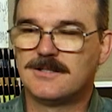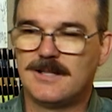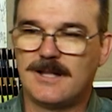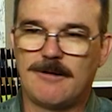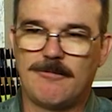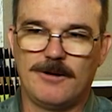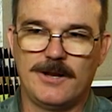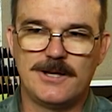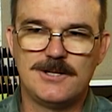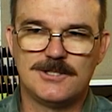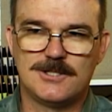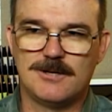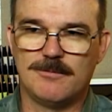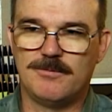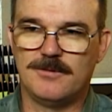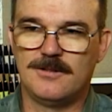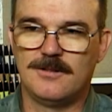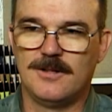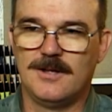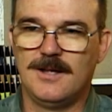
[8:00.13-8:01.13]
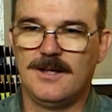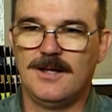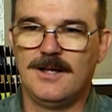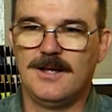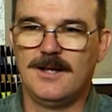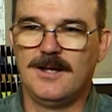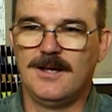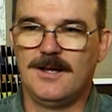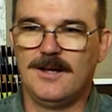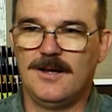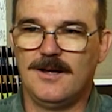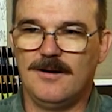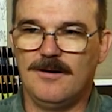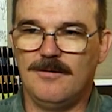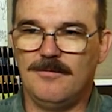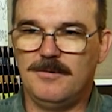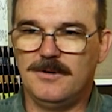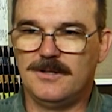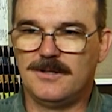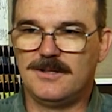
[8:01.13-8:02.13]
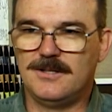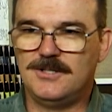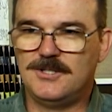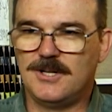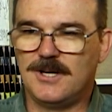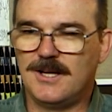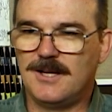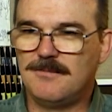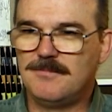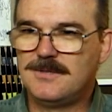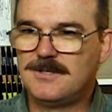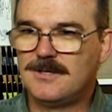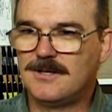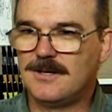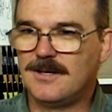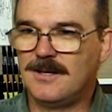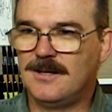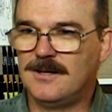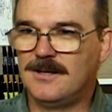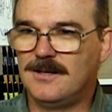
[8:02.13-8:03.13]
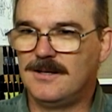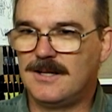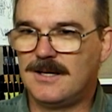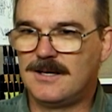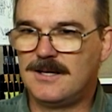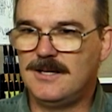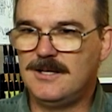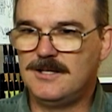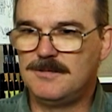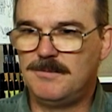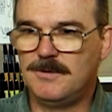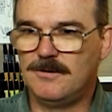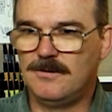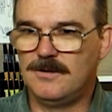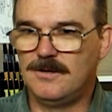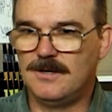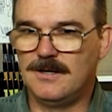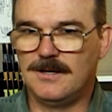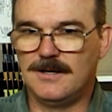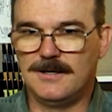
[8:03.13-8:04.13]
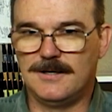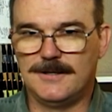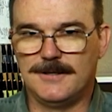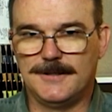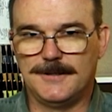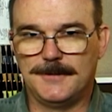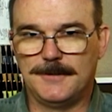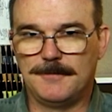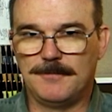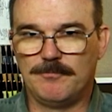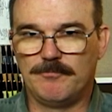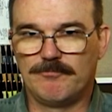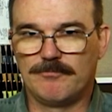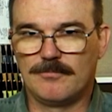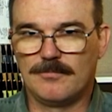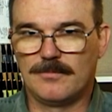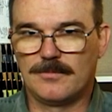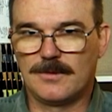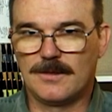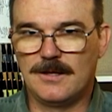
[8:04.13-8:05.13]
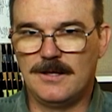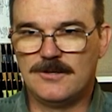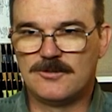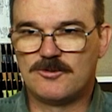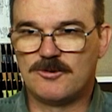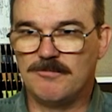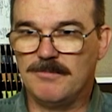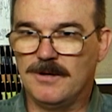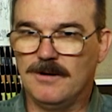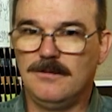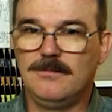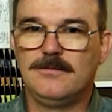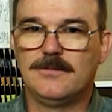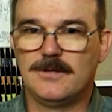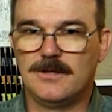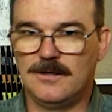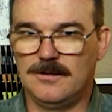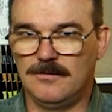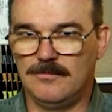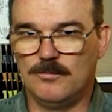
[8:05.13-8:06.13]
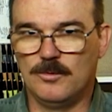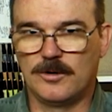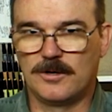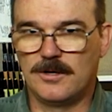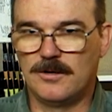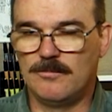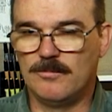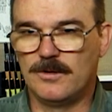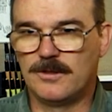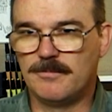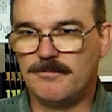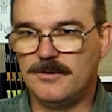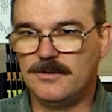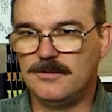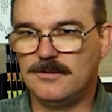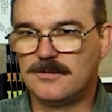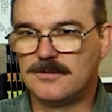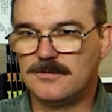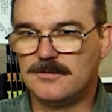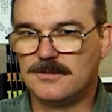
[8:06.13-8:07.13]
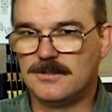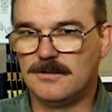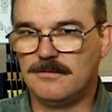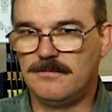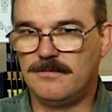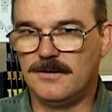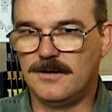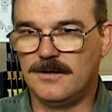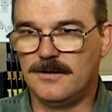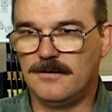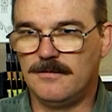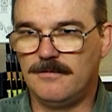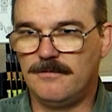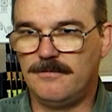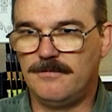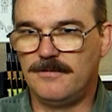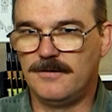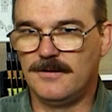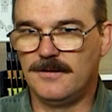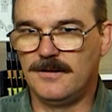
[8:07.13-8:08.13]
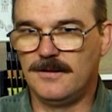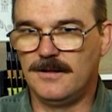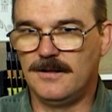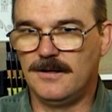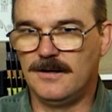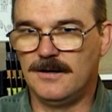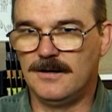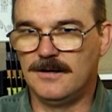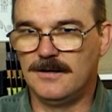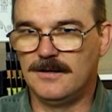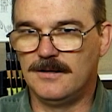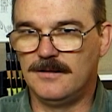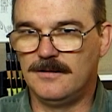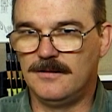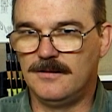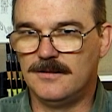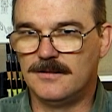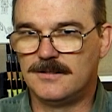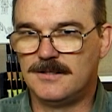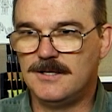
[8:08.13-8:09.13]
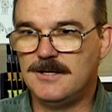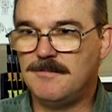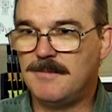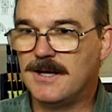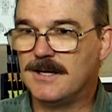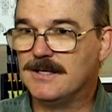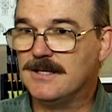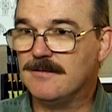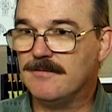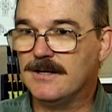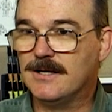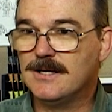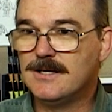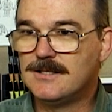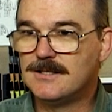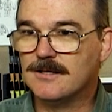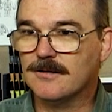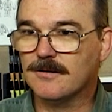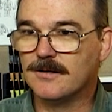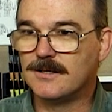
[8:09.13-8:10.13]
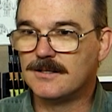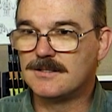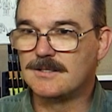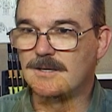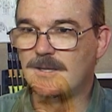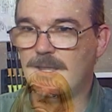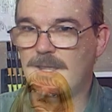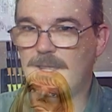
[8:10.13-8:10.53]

of that relationship with, with James, and that he's been uh, instrumental in working with the producers of, of uh, the He-Man DVD series.